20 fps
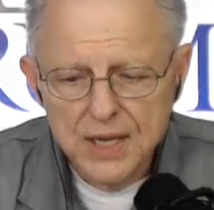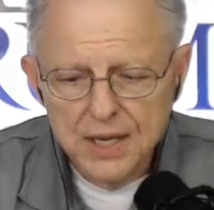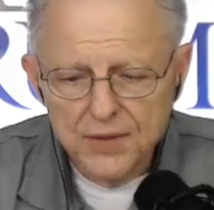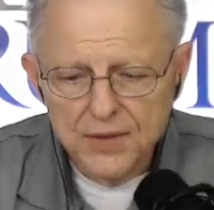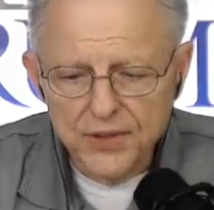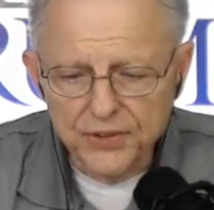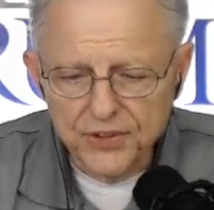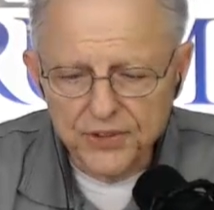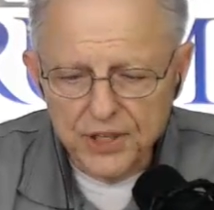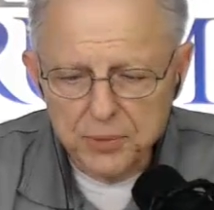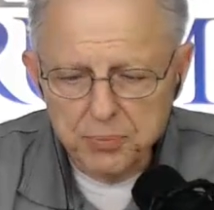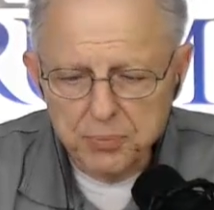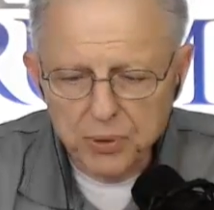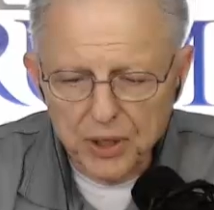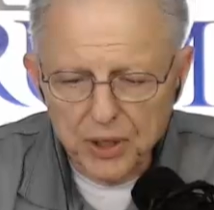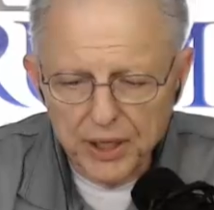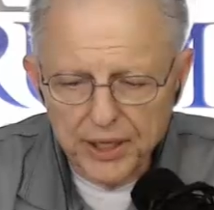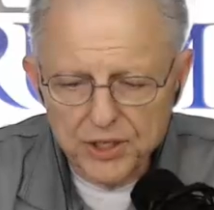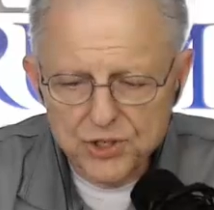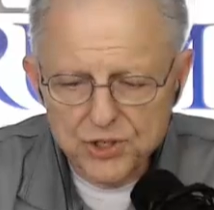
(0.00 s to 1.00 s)
that they
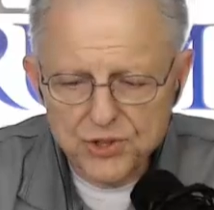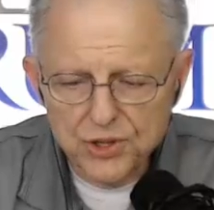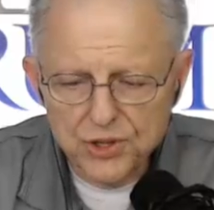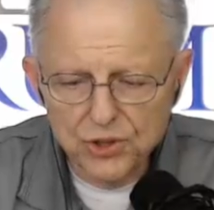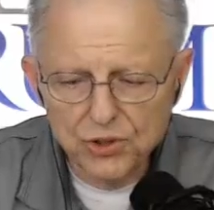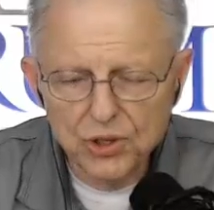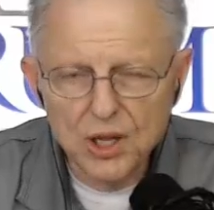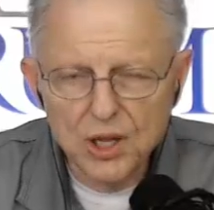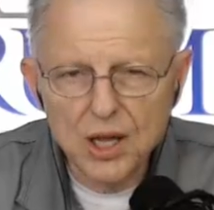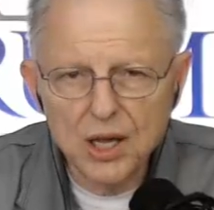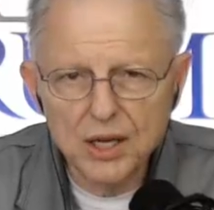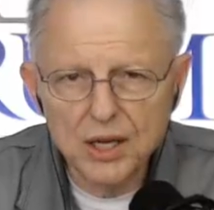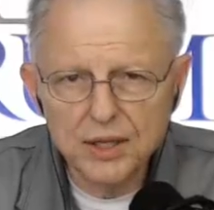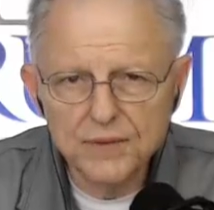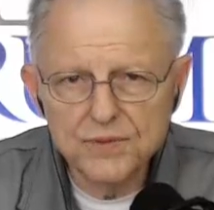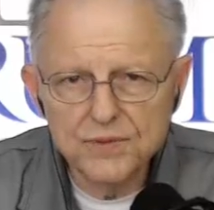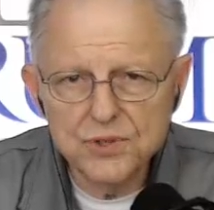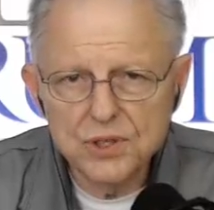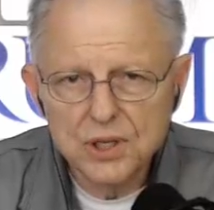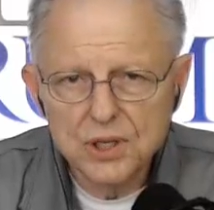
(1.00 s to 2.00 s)
pledged their
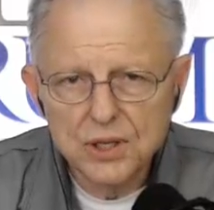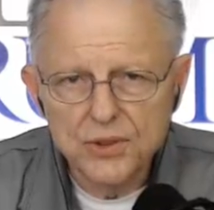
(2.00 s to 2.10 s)
lives,